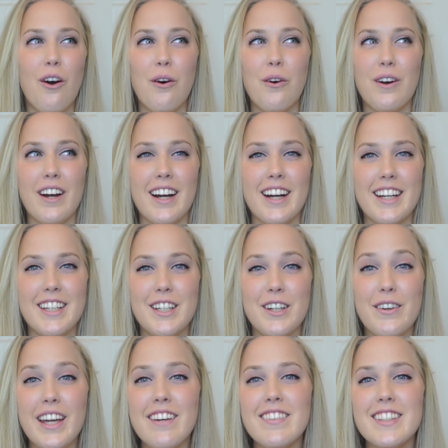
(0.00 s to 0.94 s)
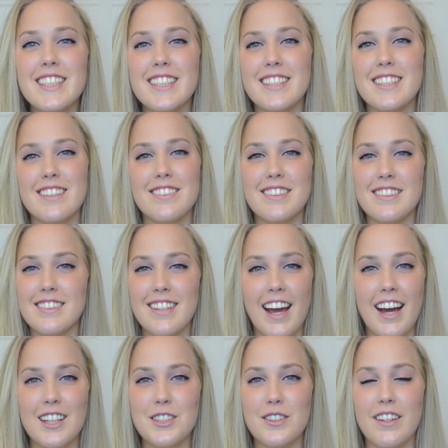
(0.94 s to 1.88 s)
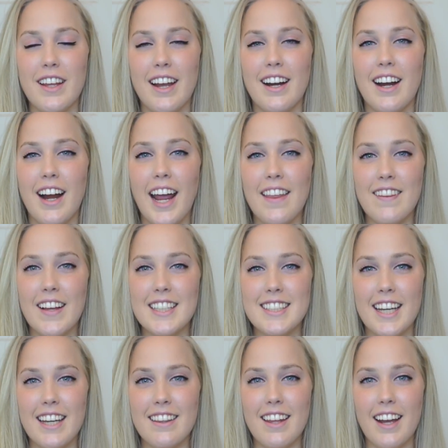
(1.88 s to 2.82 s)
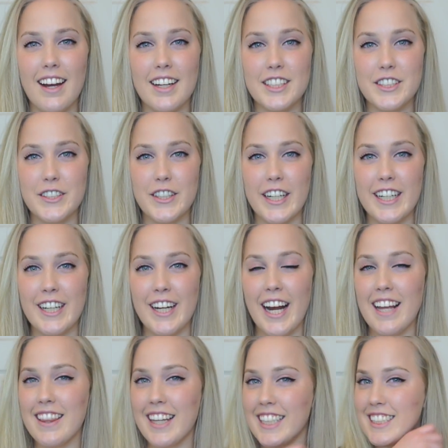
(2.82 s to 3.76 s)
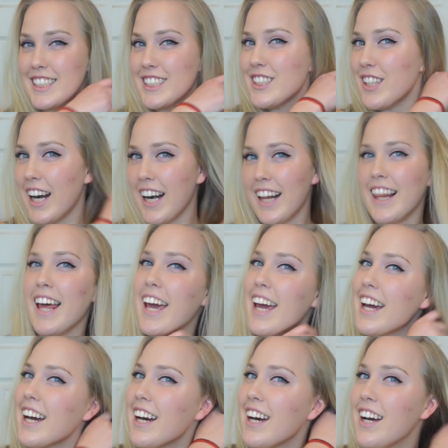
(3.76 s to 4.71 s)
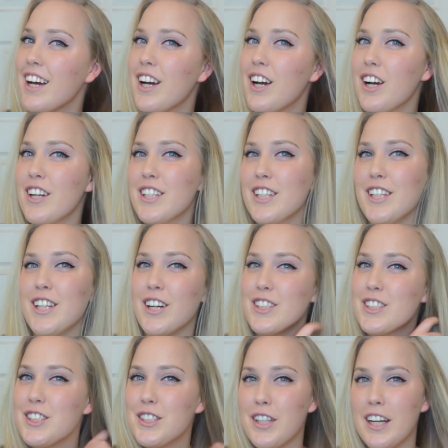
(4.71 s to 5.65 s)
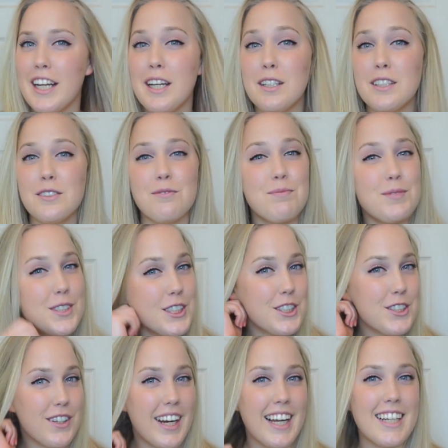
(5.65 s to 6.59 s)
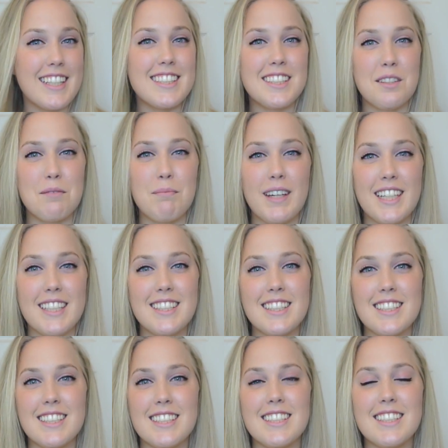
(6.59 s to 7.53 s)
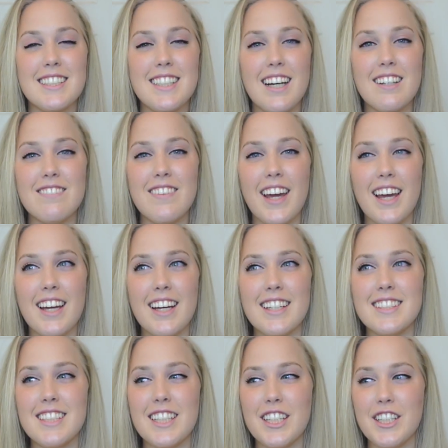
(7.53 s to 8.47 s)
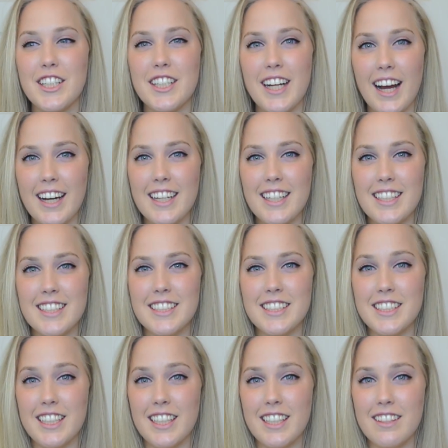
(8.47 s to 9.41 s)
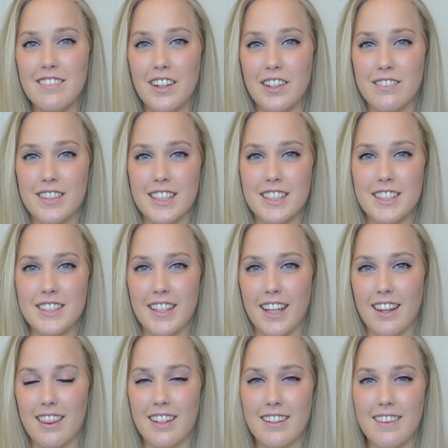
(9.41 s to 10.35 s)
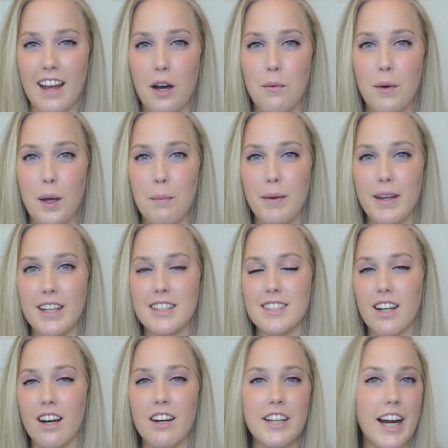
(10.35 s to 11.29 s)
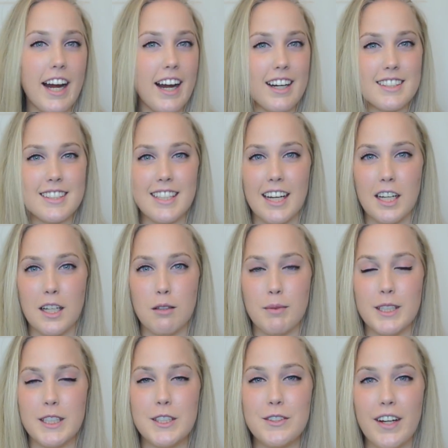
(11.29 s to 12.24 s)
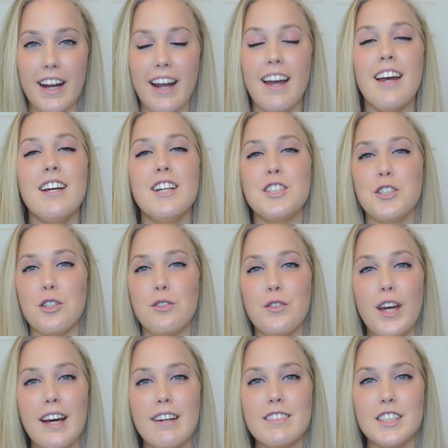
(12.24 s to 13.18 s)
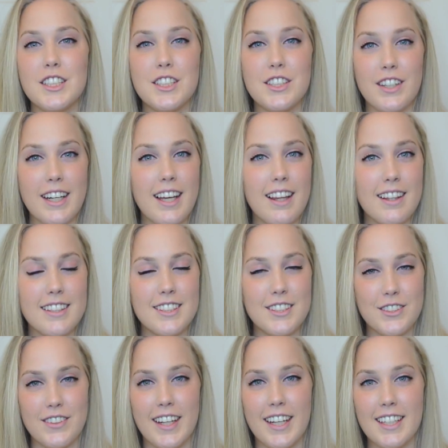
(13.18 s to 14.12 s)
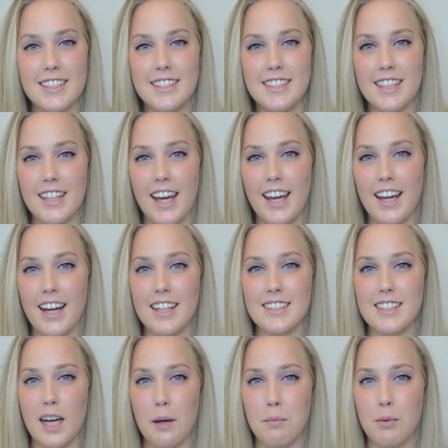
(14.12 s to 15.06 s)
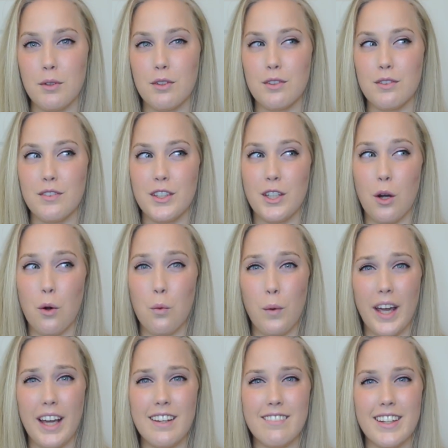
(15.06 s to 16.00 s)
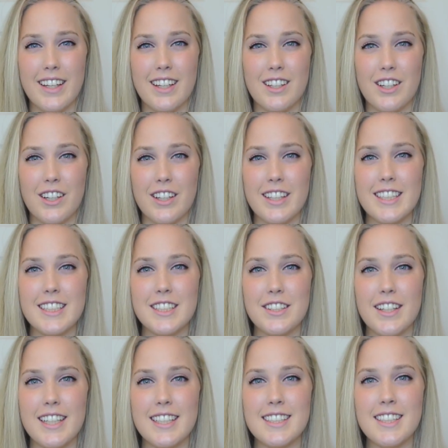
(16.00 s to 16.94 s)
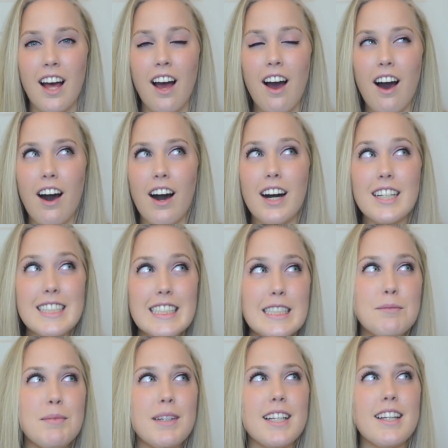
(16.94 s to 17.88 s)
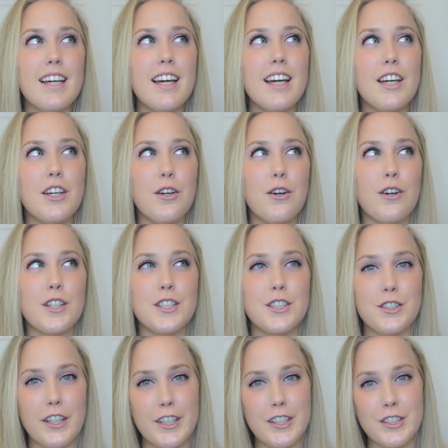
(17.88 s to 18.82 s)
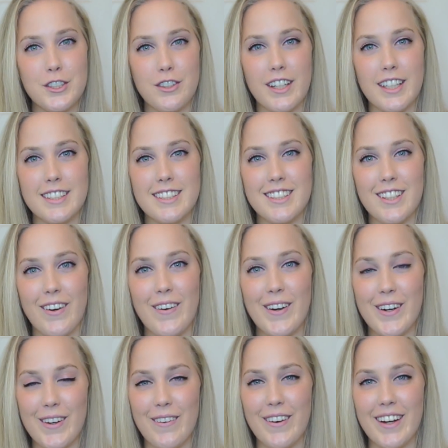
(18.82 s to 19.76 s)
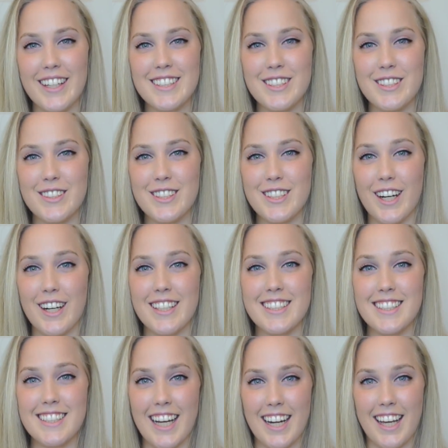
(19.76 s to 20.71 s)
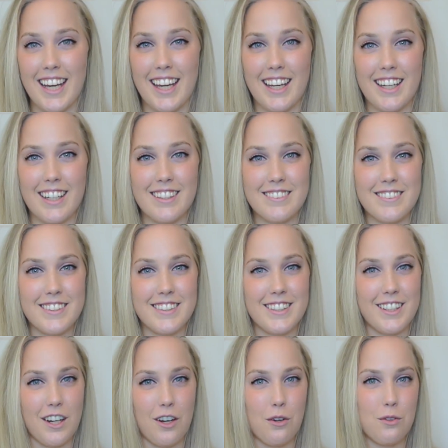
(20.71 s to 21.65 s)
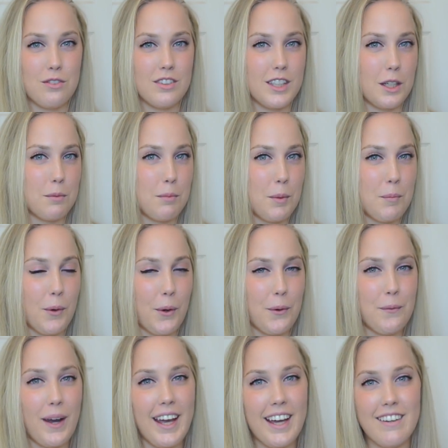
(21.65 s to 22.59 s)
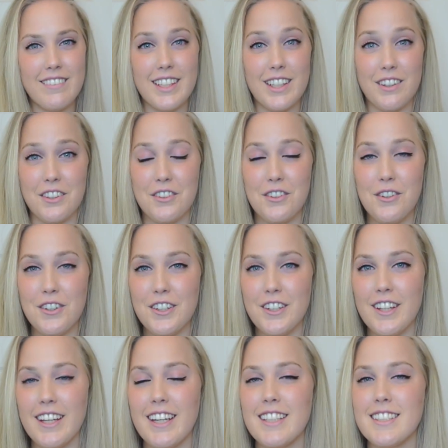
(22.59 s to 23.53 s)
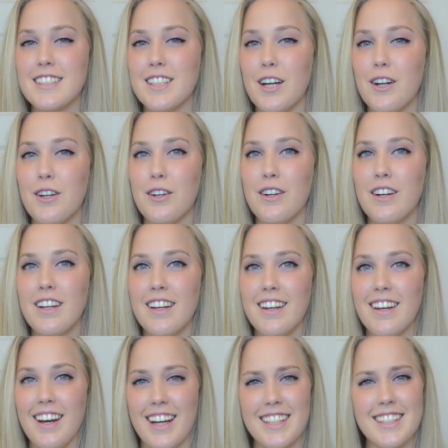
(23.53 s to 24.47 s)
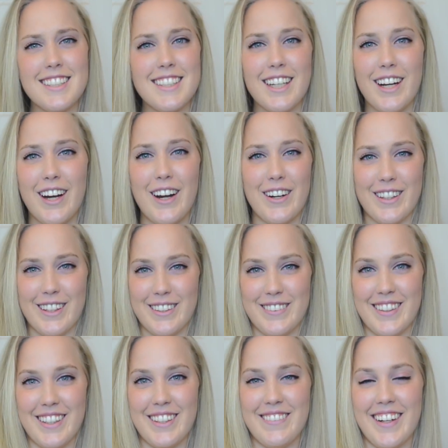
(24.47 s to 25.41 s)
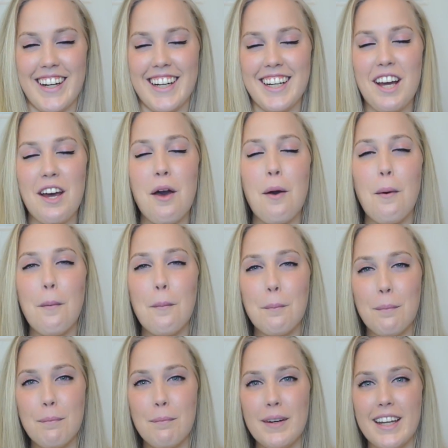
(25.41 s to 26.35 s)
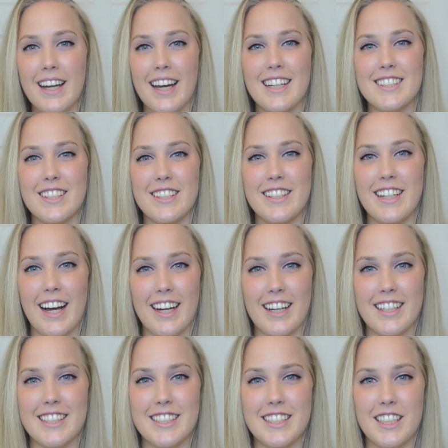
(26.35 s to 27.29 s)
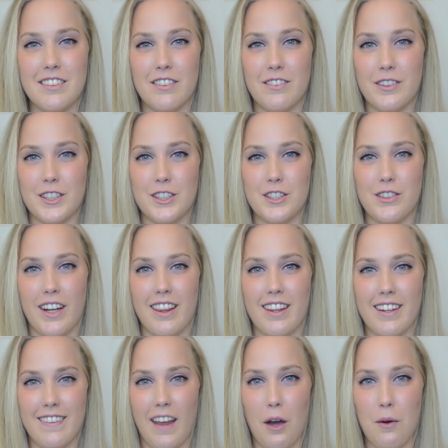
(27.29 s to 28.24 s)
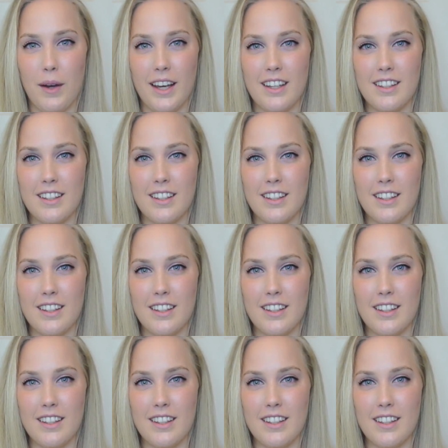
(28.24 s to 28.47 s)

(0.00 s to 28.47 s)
or even just natural hair, and they take the hair straightener and they just try to straighten strands and pieces and stuff, and you're not going to achieve a real straight look that way because all your hair is not going to be straight. So if you have straight strands laying on top of, wavy and curly strands, ultimately your straight strands are going to start setting, a little bit more wavy or curly. So I just said curly really weird. But yeah, so you're not going to achieve a real straight look that way.